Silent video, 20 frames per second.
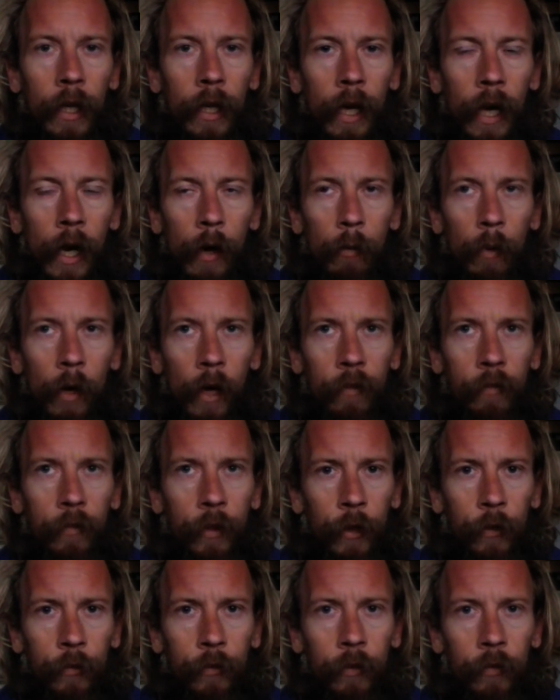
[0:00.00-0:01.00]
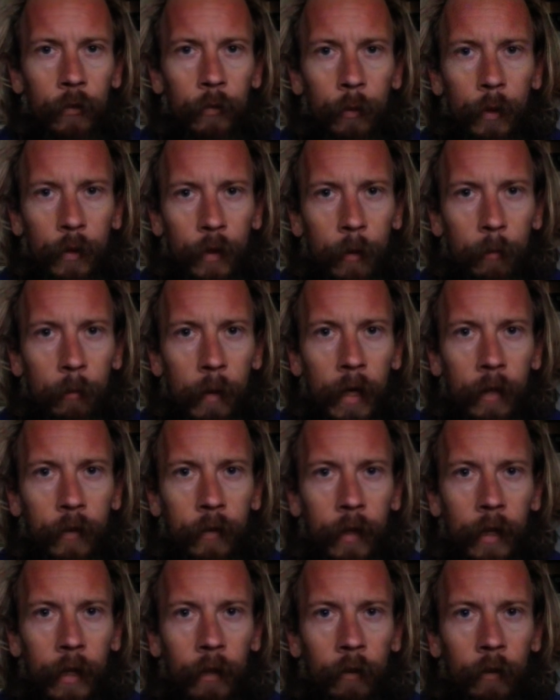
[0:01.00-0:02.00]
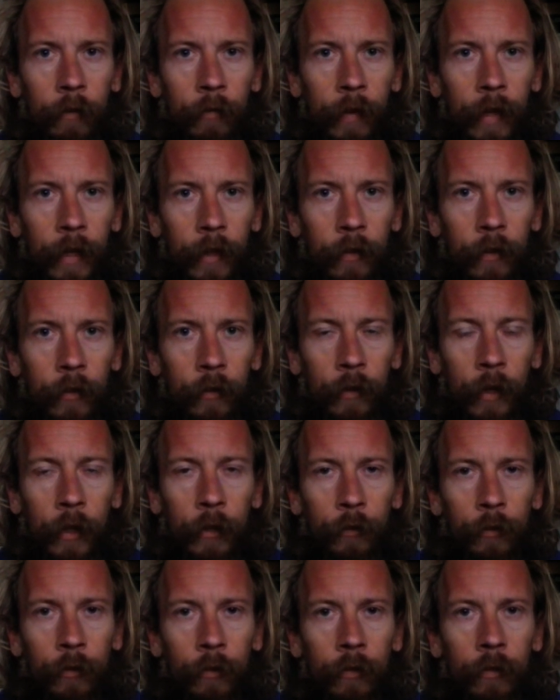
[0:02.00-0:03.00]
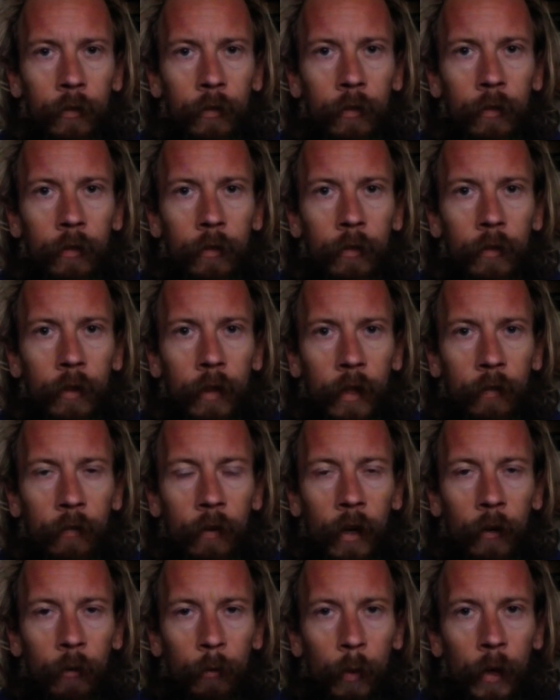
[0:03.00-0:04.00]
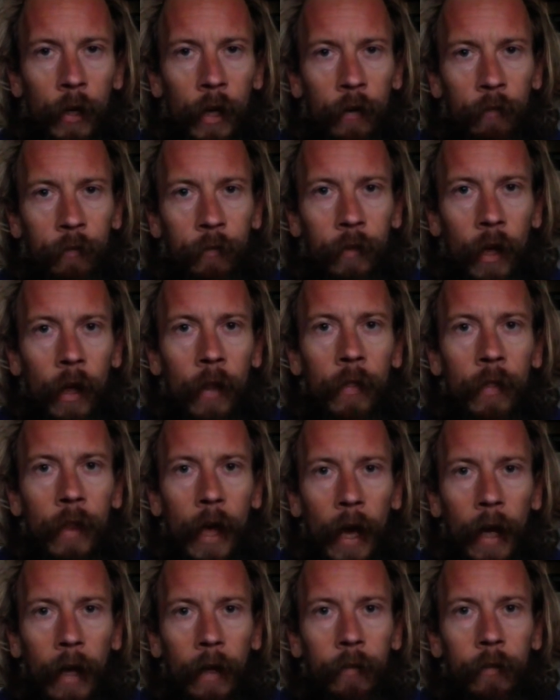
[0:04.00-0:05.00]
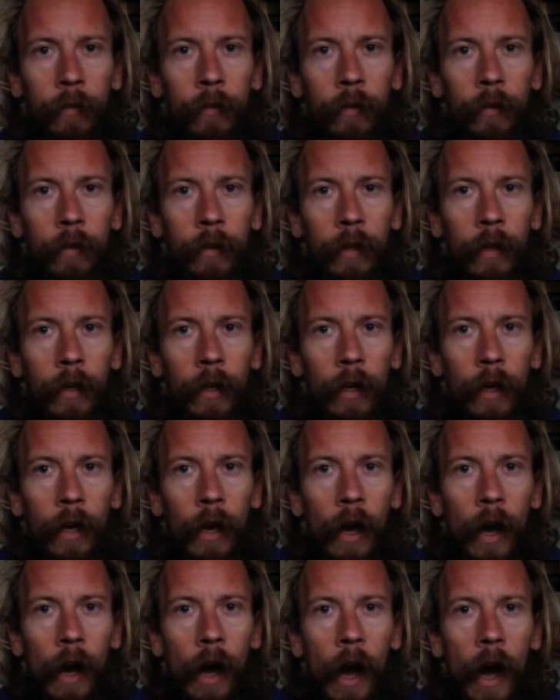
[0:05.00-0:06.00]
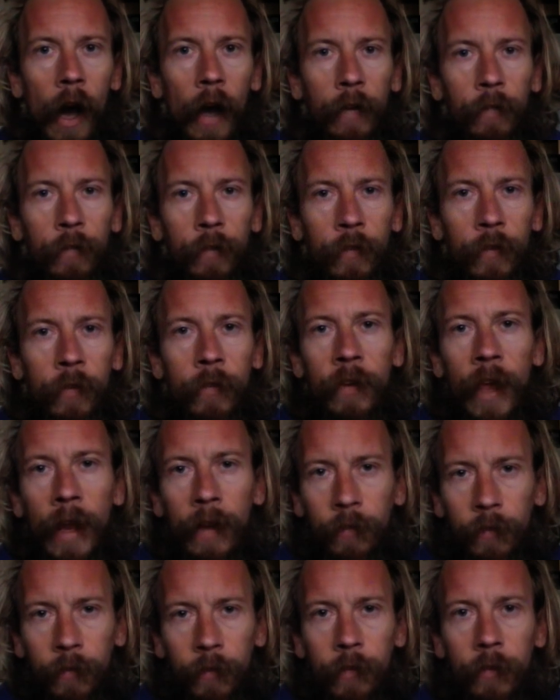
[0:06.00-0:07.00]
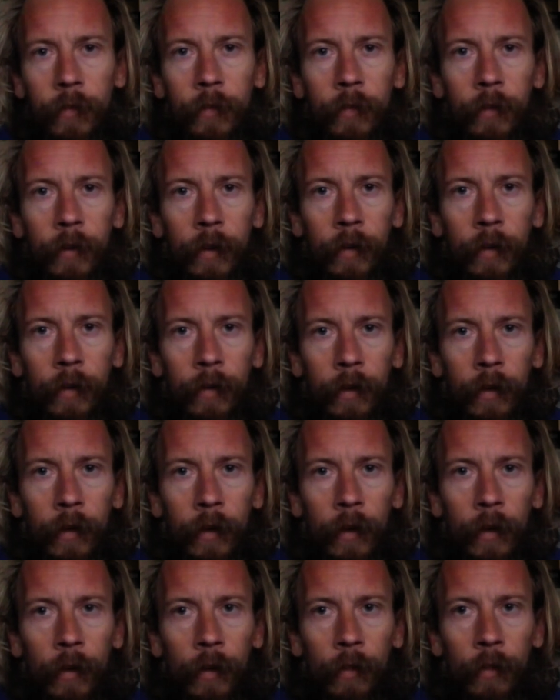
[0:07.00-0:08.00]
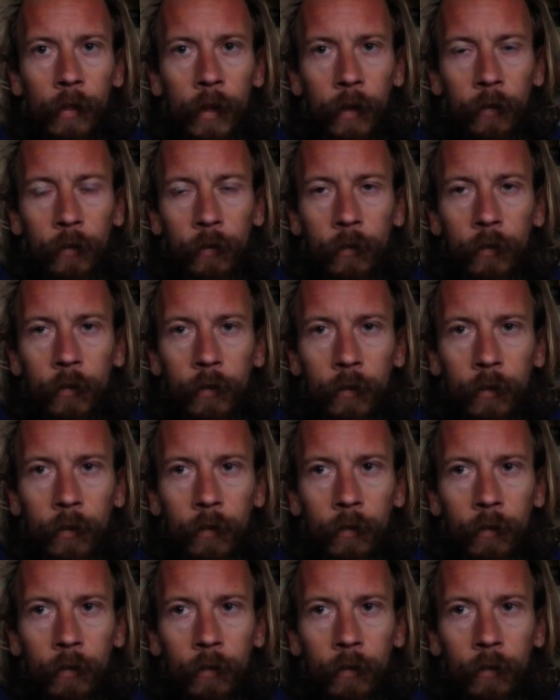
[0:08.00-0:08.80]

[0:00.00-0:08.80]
And what I've noticed with the Mandela effect is I, if I, when I've done that, I've sensed this,